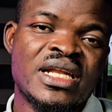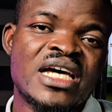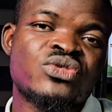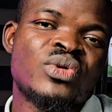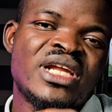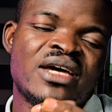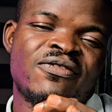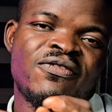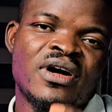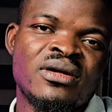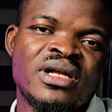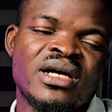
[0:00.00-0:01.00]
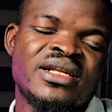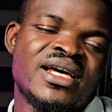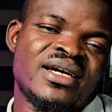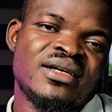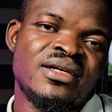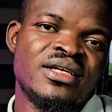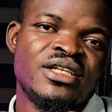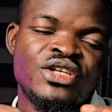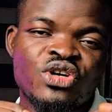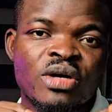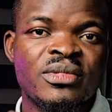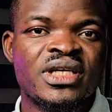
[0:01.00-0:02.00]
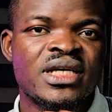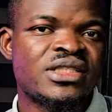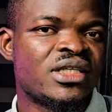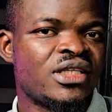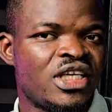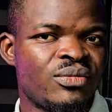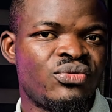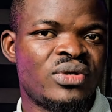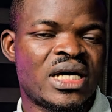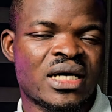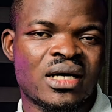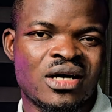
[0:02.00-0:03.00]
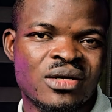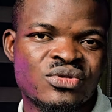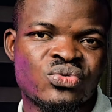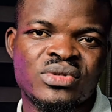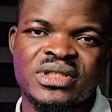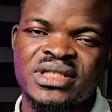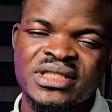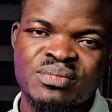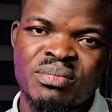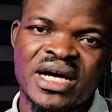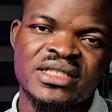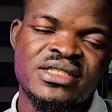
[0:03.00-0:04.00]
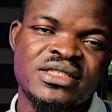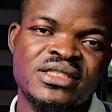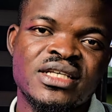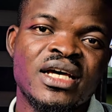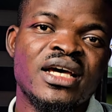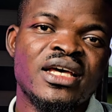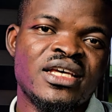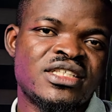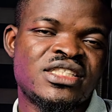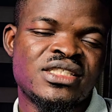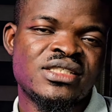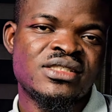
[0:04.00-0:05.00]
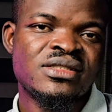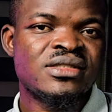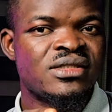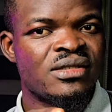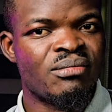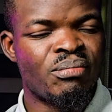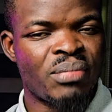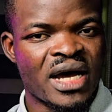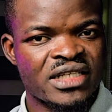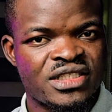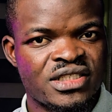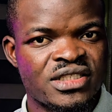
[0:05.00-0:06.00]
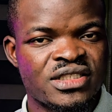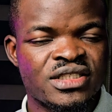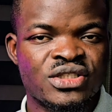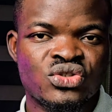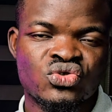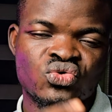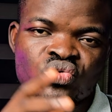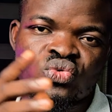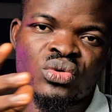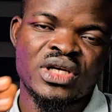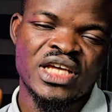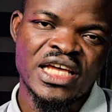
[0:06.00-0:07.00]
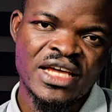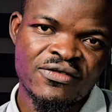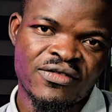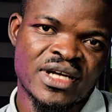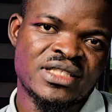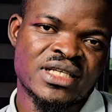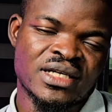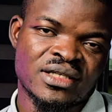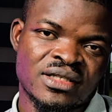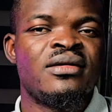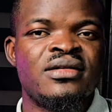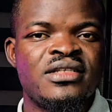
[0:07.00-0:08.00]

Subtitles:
That's when I found out that the communication cable that comes with this battery is the battery to inverter.